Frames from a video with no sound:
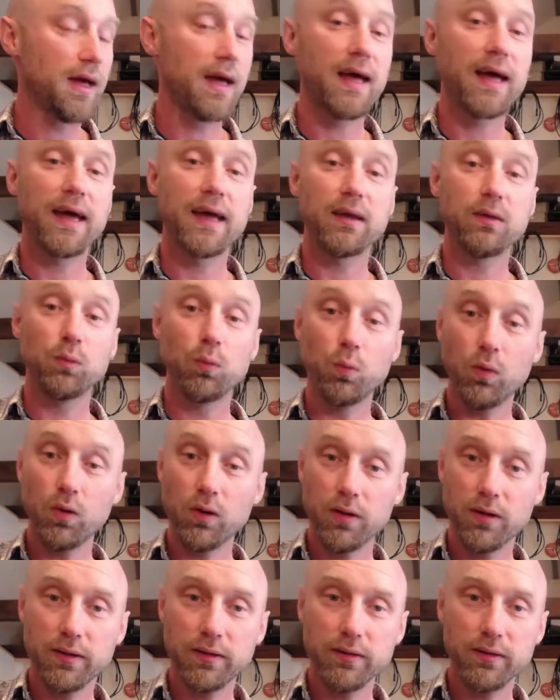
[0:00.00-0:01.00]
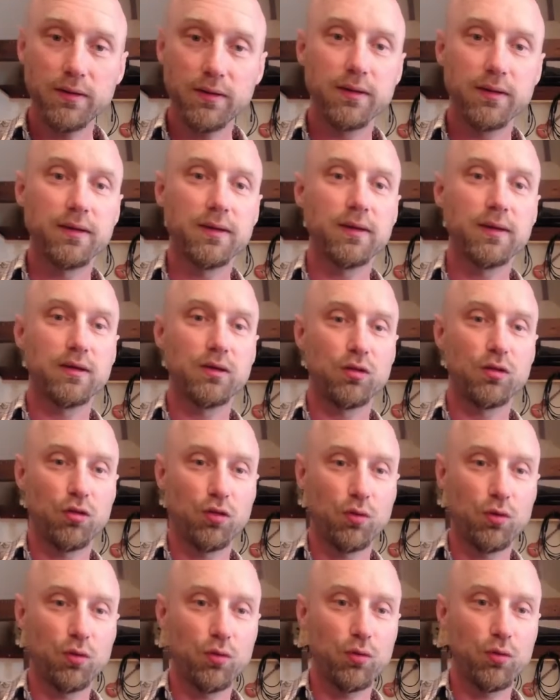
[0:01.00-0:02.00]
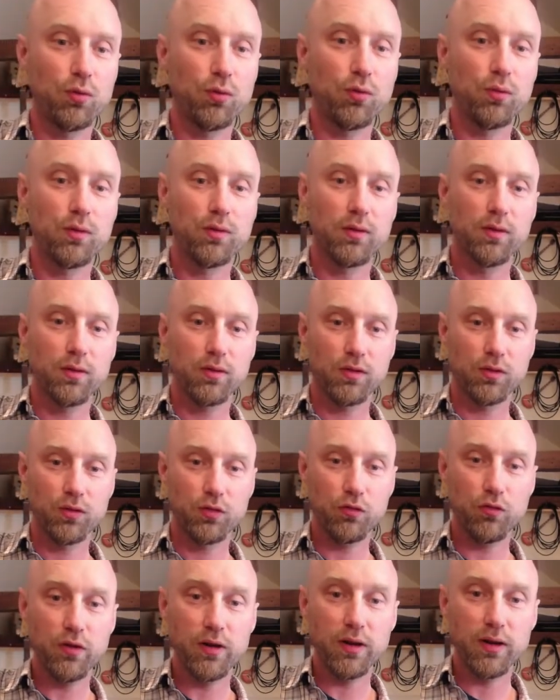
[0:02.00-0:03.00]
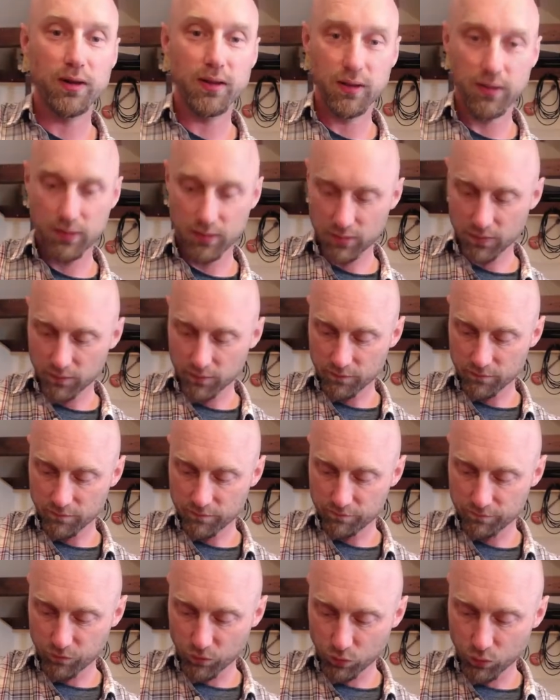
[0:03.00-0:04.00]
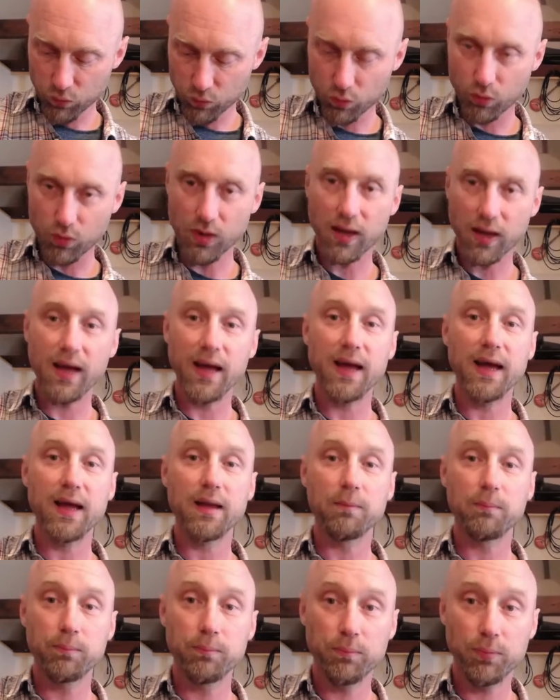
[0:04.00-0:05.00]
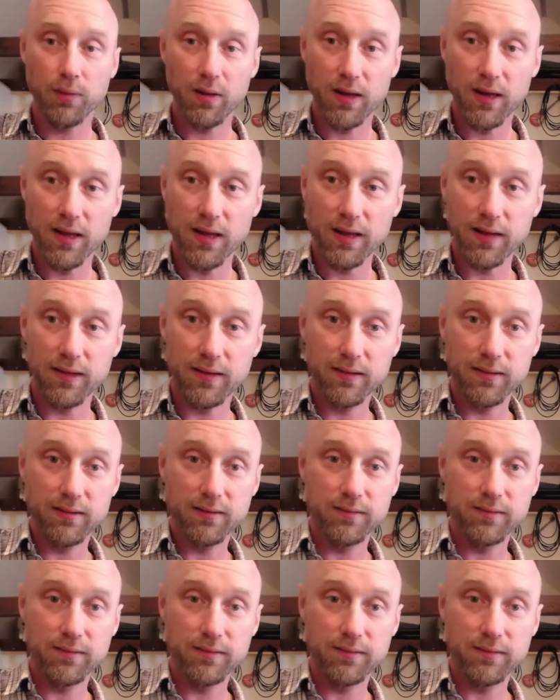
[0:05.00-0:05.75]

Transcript: And 1, 2, 3, 4, and play.